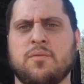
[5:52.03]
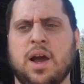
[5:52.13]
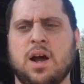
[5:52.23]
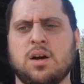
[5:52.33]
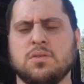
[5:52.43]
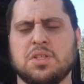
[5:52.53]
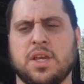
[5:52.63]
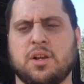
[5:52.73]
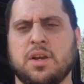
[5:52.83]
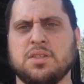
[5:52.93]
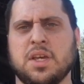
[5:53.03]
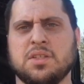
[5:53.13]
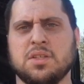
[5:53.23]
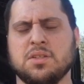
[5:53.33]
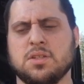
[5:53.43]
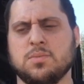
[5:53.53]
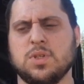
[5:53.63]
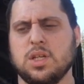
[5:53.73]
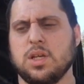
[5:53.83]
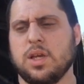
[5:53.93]
valves in your intake system
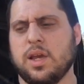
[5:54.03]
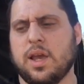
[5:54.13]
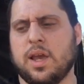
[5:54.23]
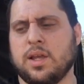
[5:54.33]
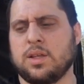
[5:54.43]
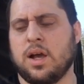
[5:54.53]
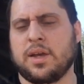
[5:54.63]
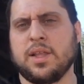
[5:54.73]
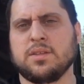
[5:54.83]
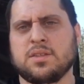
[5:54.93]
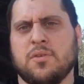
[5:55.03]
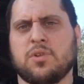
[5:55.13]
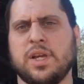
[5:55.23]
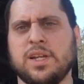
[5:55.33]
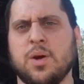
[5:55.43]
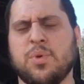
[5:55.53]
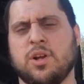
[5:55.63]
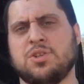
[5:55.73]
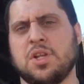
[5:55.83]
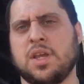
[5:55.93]
and getting stuff cleaned up in
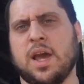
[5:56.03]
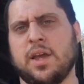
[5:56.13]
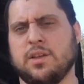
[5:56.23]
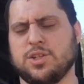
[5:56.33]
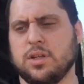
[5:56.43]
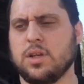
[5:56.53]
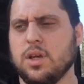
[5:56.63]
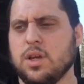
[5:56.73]
your GDI engine.